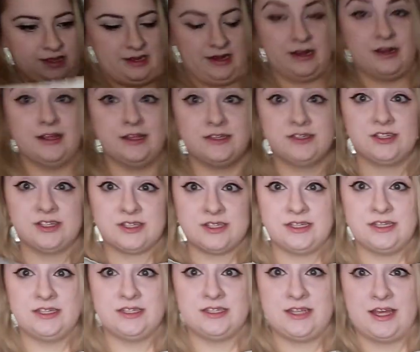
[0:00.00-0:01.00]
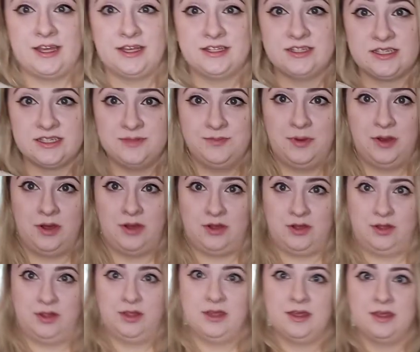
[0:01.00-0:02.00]
and it's just a size
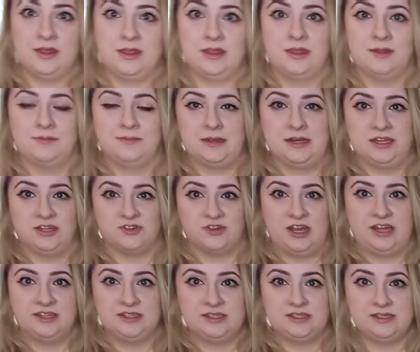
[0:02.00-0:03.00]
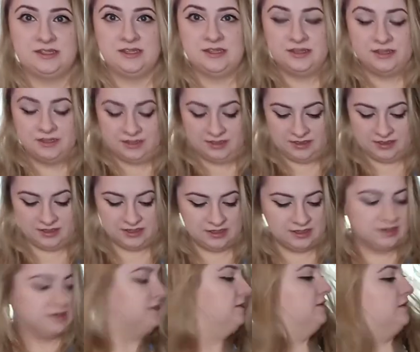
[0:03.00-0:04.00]
small mini dress.
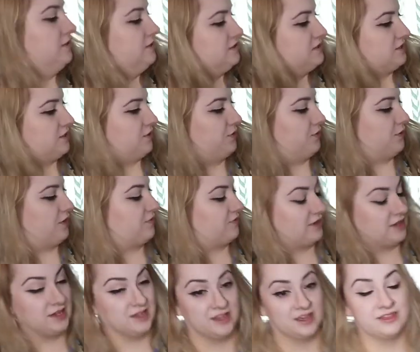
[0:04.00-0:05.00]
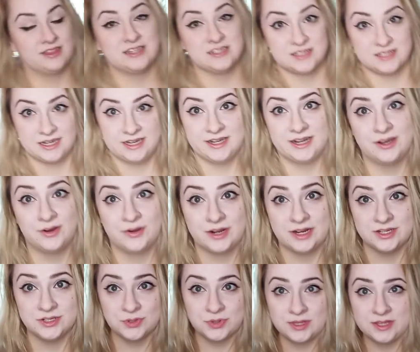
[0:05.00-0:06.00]
So if I can get that stain out,
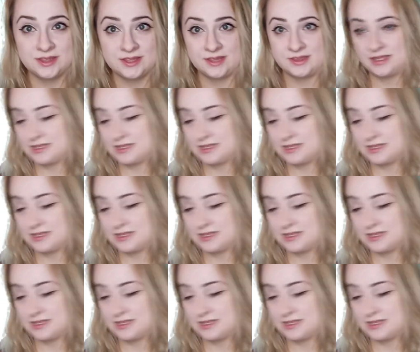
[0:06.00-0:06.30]
I do think